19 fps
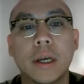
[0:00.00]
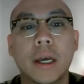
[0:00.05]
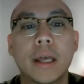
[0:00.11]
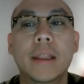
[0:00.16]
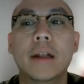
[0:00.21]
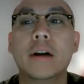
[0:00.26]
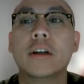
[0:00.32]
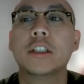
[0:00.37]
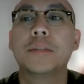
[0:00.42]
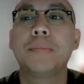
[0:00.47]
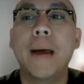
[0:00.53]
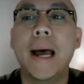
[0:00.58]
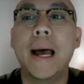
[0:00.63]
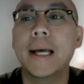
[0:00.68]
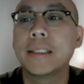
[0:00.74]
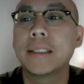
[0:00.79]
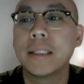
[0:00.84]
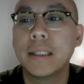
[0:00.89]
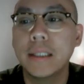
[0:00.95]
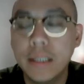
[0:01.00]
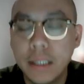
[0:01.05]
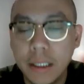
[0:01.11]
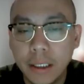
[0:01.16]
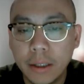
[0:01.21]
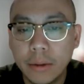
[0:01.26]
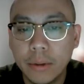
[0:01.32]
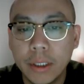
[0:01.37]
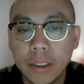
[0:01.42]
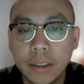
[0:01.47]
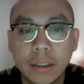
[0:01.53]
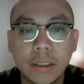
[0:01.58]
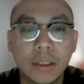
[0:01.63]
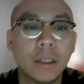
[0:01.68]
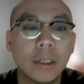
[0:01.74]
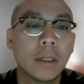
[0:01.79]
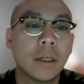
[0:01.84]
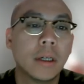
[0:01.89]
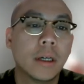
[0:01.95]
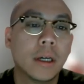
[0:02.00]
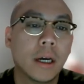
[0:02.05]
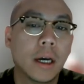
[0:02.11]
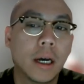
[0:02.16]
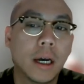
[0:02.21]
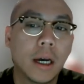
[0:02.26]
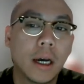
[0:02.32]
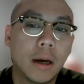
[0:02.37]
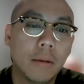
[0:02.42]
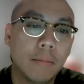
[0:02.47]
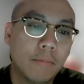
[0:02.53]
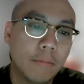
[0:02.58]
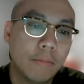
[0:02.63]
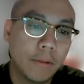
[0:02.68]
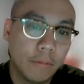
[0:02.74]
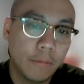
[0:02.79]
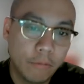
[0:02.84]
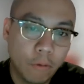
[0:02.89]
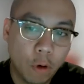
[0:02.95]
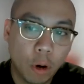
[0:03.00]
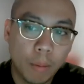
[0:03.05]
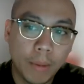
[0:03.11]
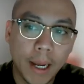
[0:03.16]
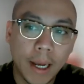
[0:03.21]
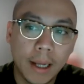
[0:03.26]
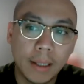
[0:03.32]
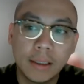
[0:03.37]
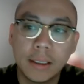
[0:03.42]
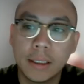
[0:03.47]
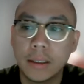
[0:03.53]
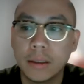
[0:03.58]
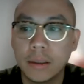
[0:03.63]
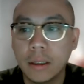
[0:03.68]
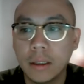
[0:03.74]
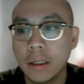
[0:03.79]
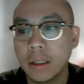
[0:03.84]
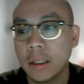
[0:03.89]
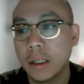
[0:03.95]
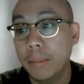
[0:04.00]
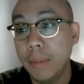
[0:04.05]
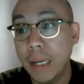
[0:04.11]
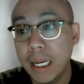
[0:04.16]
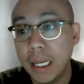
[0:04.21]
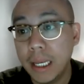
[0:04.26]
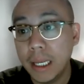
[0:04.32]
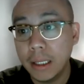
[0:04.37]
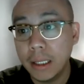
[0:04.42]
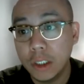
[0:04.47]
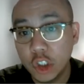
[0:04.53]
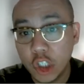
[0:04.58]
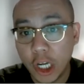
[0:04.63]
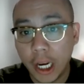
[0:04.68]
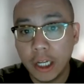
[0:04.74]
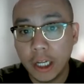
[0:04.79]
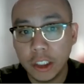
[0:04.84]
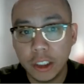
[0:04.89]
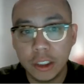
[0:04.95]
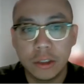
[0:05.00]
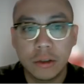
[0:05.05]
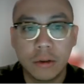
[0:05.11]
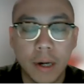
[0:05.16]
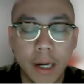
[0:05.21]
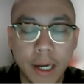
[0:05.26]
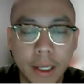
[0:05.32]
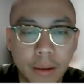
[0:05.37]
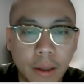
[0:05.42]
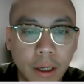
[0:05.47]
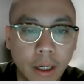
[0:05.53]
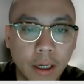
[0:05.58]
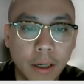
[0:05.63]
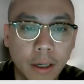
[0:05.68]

And there's past continuous formats, and the meaning changes, right?